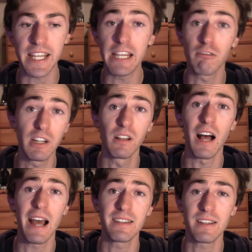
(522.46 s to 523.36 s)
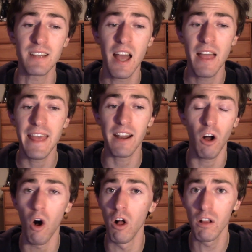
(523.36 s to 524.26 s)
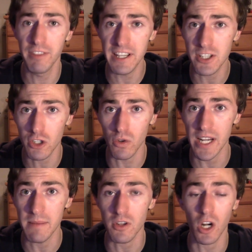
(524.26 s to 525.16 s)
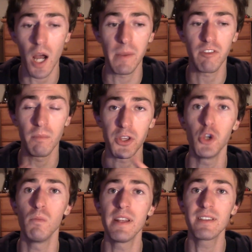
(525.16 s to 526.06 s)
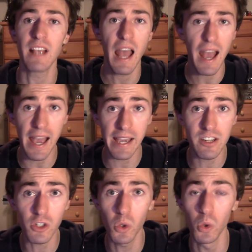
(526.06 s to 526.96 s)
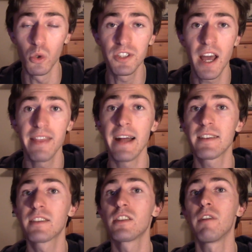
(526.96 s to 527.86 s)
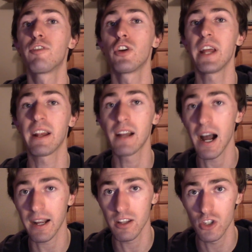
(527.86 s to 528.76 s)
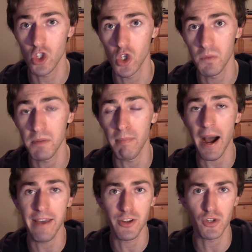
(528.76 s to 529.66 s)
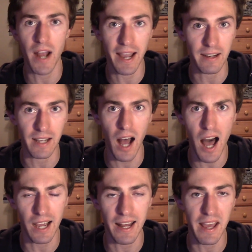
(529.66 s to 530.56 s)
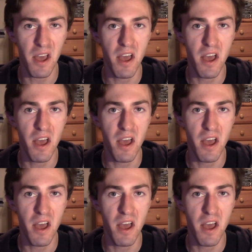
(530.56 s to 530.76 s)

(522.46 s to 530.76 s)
He realizes that all these screams are coming from humans and ghouls that suffered and got consumed by the Dragon Kagune.